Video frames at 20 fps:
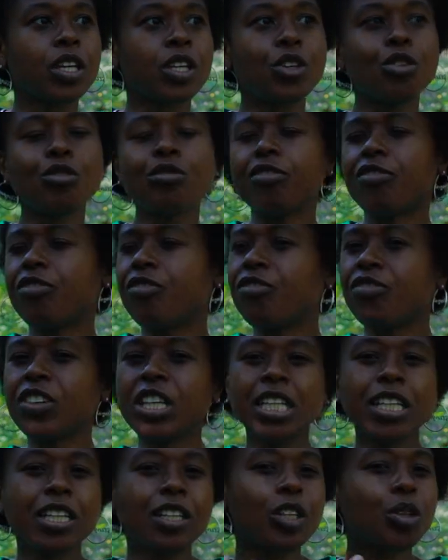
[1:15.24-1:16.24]
You
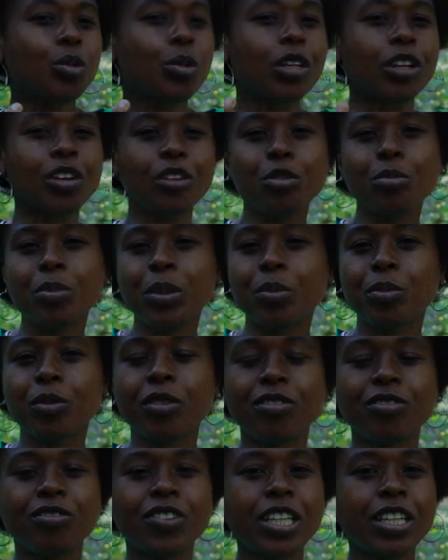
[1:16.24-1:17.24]
feel what other
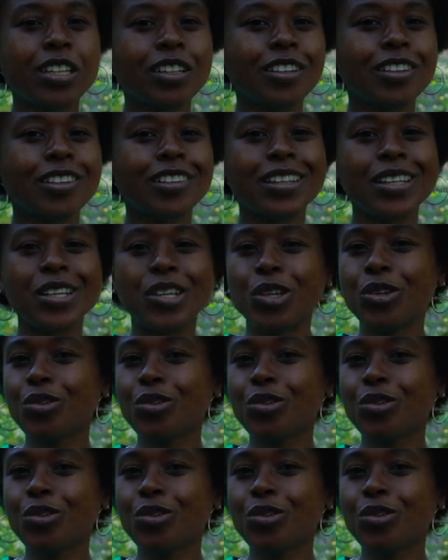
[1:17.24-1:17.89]
people feel.